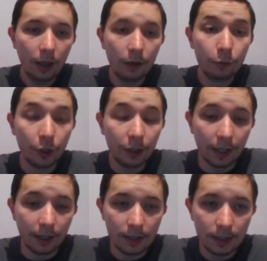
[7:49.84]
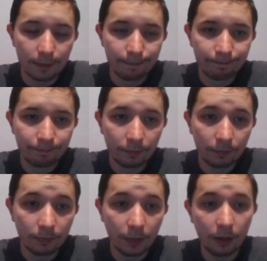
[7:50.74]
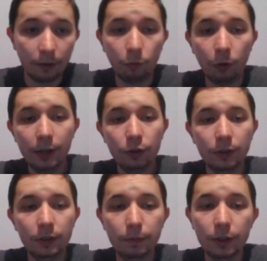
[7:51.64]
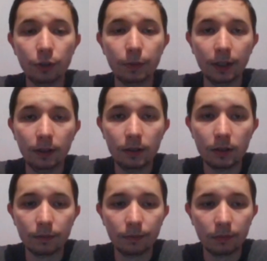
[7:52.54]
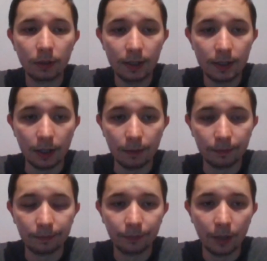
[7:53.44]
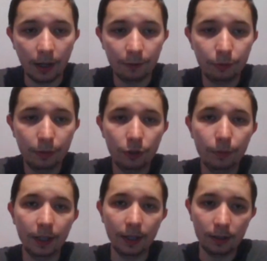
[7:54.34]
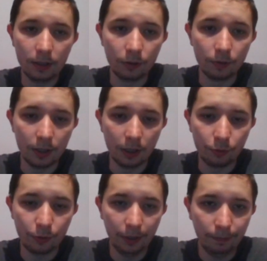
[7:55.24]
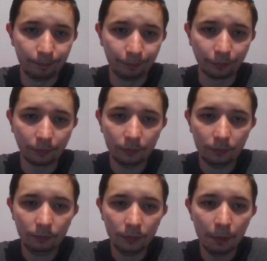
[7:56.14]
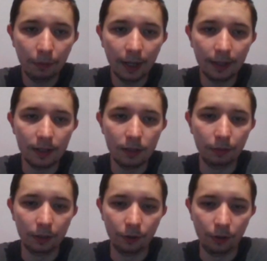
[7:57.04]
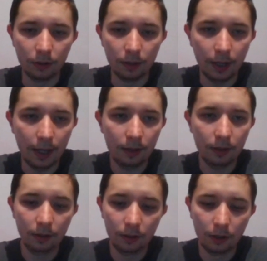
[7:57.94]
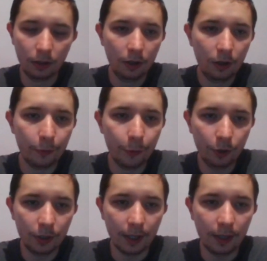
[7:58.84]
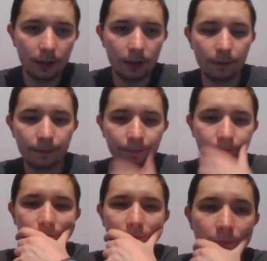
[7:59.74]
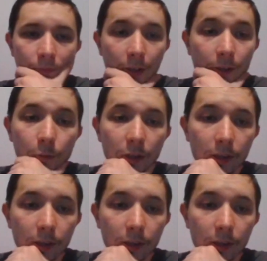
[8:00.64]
Rook takes. Why not bishop takes? Let's see. After bishop takes on c3, black is simply going to take. Rook takes. Queen